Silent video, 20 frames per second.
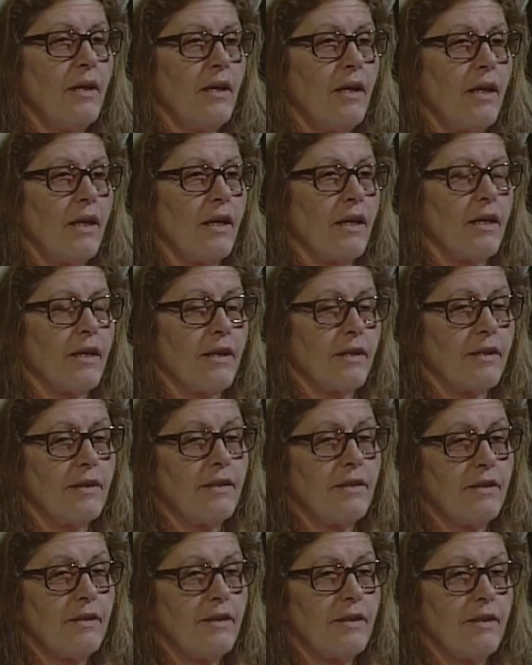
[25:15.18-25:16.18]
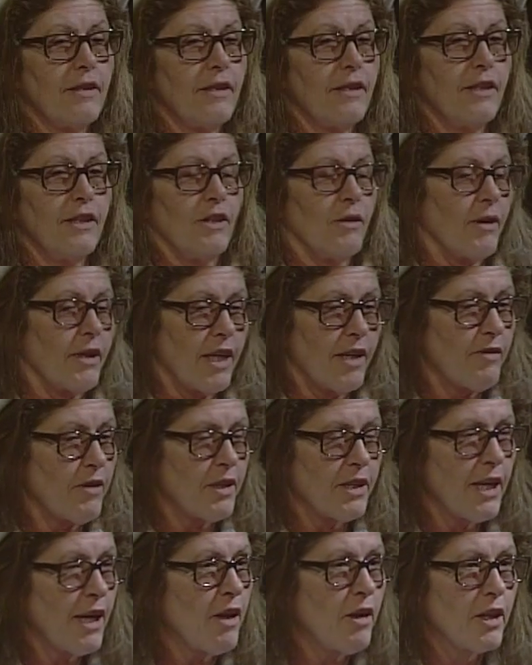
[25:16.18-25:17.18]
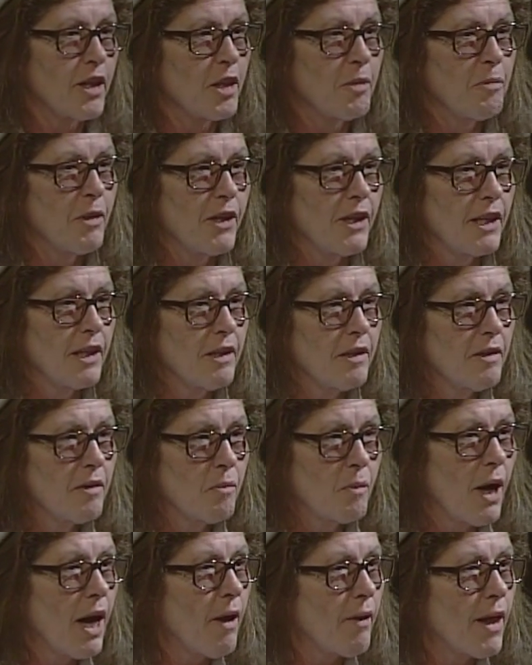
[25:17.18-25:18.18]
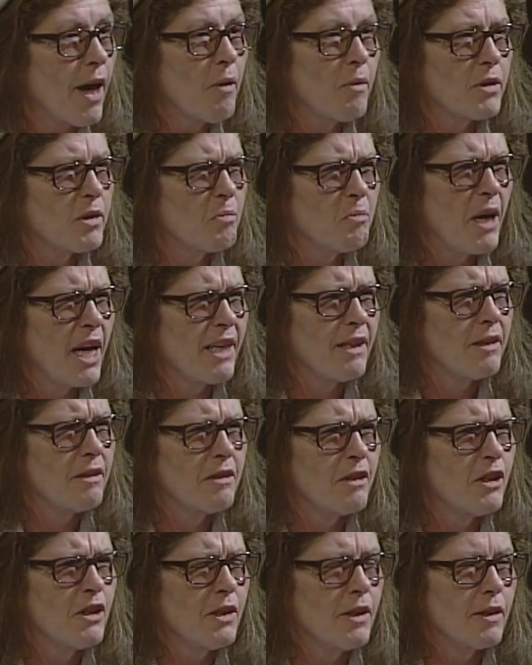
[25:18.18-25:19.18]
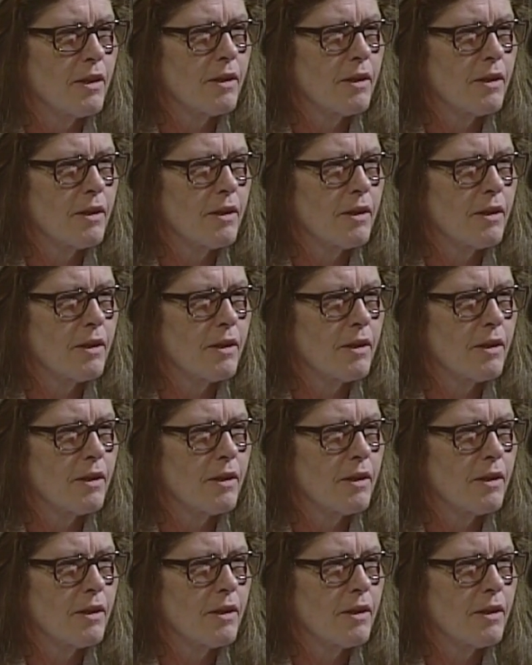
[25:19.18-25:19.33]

And, you know, I never tell anybody, wow, that was a bad decision.